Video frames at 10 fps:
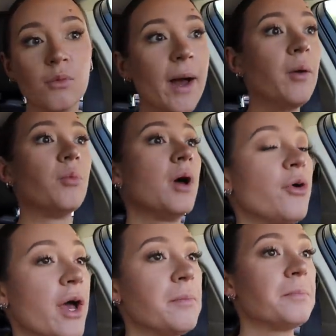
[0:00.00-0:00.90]
Wow,
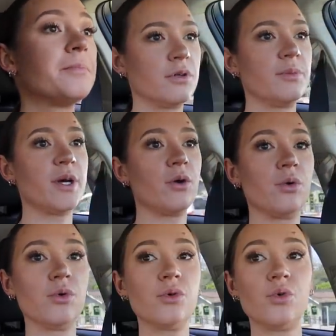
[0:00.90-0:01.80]
okay. We're gonna
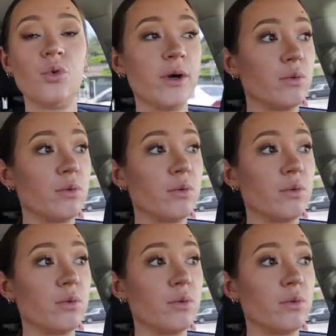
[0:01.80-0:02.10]
go quick